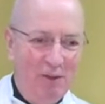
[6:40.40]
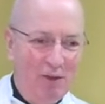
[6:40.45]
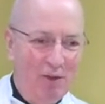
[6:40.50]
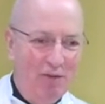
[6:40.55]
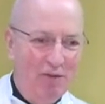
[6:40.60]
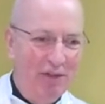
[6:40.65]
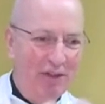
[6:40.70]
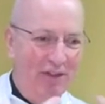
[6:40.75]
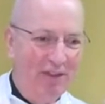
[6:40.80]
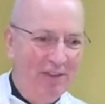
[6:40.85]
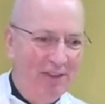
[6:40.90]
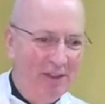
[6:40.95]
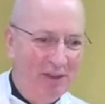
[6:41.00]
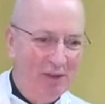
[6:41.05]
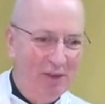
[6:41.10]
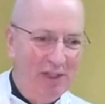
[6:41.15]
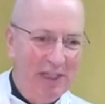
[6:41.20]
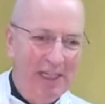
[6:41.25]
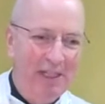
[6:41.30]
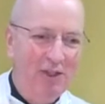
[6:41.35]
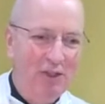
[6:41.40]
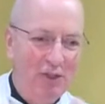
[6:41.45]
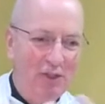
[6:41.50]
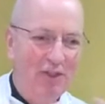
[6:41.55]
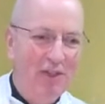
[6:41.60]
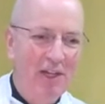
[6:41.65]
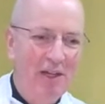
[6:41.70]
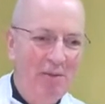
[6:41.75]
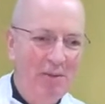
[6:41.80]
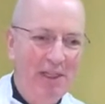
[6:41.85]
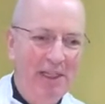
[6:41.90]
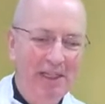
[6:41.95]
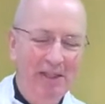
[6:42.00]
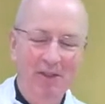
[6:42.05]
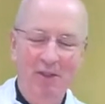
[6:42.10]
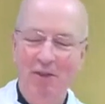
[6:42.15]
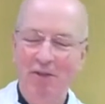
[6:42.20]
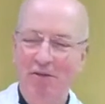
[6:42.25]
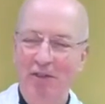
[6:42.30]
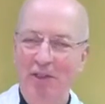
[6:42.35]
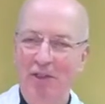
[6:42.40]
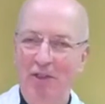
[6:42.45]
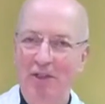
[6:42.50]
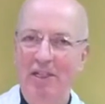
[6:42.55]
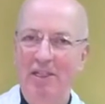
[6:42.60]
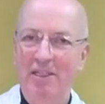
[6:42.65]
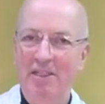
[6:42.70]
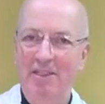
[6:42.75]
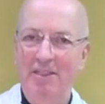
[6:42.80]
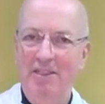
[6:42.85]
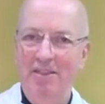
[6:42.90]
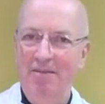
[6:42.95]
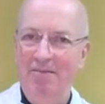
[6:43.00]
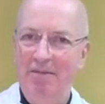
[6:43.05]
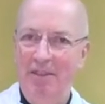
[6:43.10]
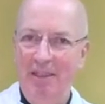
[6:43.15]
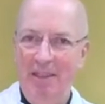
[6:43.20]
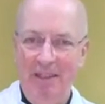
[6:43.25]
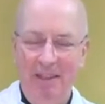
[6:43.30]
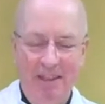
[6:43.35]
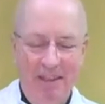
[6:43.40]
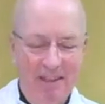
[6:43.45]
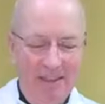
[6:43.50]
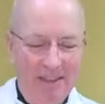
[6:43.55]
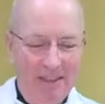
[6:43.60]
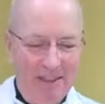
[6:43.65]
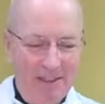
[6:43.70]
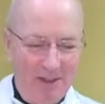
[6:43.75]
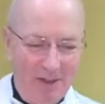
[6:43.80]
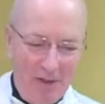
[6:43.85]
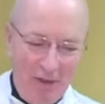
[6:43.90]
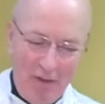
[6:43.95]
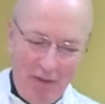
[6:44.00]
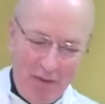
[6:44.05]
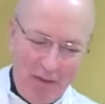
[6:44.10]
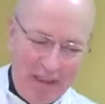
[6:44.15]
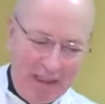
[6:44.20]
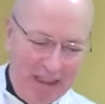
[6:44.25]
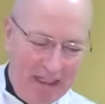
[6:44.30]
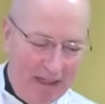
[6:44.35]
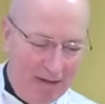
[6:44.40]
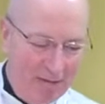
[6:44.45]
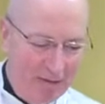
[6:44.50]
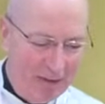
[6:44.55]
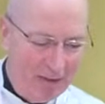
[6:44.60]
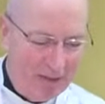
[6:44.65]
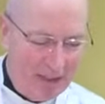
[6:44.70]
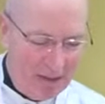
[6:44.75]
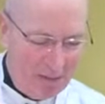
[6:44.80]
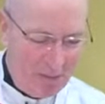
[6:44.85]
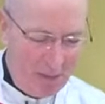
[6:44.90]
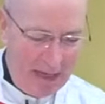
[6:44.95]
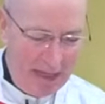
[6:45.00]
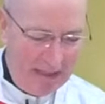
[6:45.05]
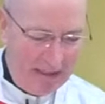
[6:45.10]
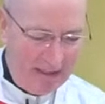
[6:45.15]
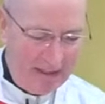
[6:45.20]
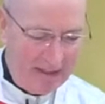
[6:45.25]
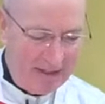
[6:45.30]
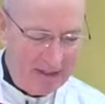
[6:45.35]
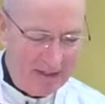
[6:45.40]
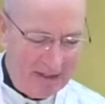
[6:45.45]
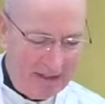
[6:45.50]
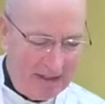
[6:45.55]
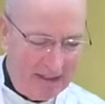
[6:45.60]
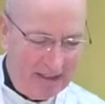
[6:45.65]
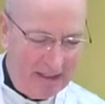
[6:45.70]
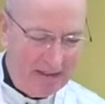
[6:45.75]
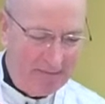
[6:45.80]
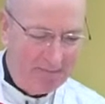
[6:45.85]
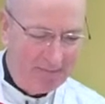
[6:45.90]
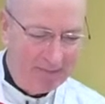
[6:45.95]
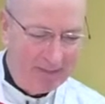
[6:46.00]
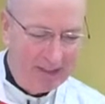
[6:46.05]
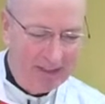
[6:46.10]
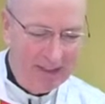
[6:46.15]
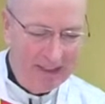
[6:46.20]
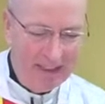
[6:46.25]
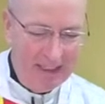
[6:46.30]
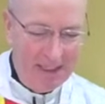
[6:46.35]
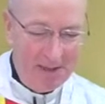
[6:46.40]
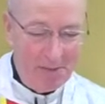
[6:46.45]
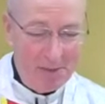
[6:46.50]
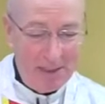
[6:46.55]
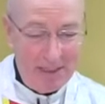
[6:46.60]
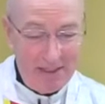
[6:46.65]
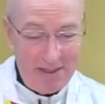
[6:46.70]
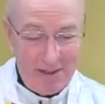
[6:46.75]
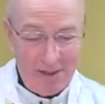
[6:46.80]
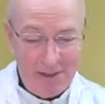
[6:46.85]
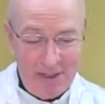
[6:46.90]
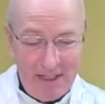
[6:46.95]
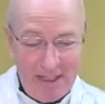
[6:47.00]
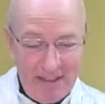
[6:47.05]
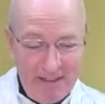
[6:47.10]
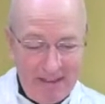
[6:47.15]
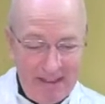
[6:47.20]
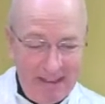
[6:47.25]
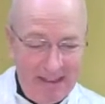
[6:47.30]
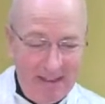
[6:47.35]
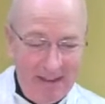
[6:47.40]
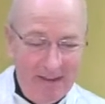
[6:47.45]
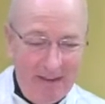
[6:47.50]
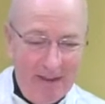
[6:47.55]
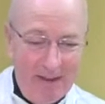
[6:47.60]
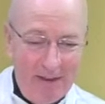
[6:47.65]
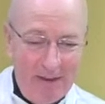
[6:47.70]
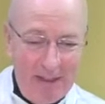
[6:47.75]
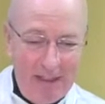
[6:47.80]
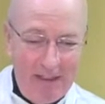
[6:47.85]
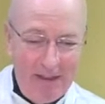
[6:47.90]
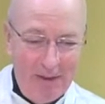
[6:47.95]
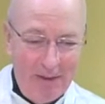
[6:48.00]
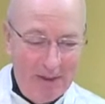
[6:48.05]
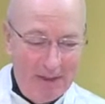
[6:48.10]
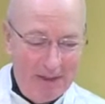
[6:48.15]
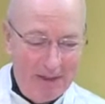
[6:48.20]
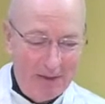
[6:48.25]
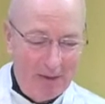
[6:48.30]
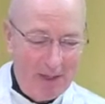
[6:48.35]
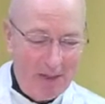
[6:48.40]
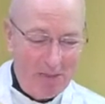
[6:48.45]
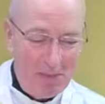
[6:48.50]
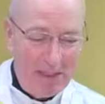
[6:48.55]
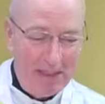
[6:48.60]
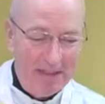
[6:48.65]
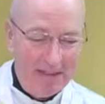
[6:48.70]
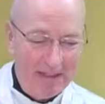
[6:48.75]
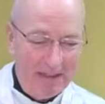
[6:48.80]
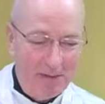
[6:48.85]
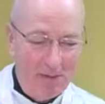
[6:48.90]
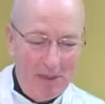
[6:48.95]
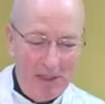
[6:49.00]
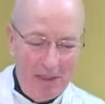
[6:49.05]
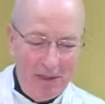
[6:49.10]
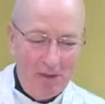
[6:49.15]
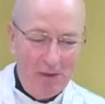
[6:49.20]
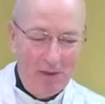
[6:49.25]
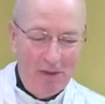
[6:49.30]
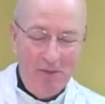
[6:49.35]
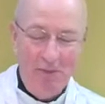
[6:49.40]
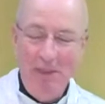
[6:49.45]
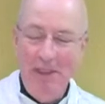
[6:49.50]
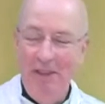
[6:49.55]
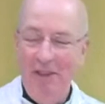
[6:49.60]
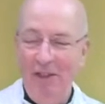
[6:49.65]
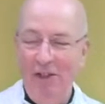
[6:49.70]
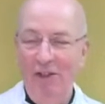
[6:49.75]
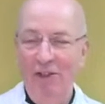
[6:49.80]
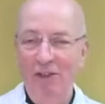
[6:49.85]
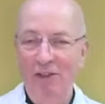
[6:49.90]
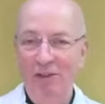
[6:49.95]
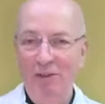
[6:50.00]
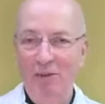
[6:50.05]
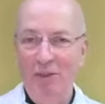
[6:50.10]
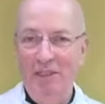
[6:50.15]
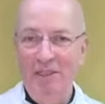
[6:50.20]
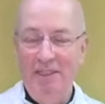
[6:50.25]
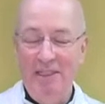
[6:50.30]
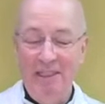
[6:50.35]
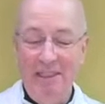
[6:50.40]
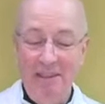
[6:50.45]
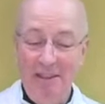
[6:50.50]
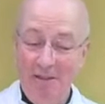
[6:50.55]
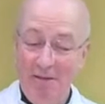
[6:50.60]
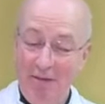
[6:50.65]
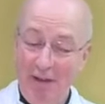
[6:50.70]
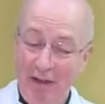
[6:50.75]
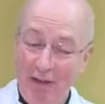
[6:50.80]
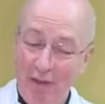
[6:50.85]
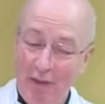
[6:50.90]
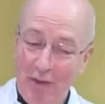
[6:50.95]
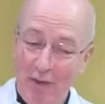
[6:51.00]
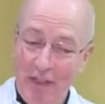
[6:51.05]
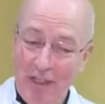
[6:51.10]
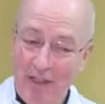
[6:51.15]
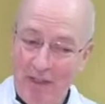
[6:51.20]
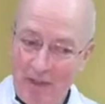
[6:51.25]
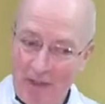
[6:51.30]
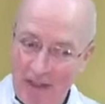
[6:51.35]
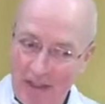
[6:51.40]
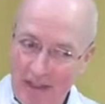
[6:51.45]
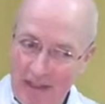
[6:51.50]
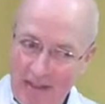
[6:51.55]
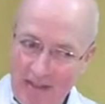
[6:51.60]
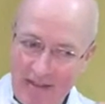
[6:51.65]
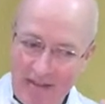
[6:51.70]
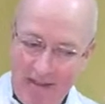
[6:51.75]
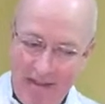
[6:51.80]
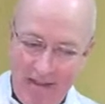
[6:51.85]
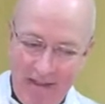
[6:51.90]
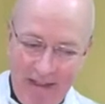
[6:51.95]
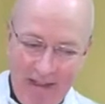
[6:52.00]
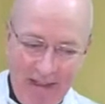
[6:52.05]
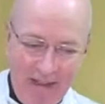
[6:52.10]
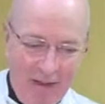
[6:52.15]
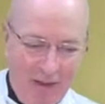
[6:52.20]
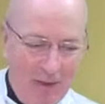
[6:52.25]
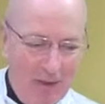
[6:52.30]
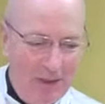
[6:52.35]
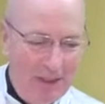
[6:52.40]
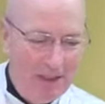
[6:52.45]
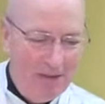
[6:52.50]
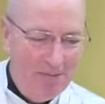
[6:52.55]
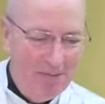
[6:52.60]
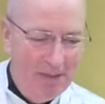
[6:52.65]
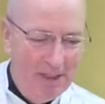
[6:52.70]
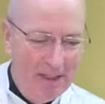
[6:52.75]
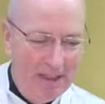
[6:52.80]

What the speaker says: over, nature dominates over grace. So be careful of that balance, certainly. But that's our task here on the radio, and it's a great blessing. We too have been called. We seek to follow Christ, to listen to him,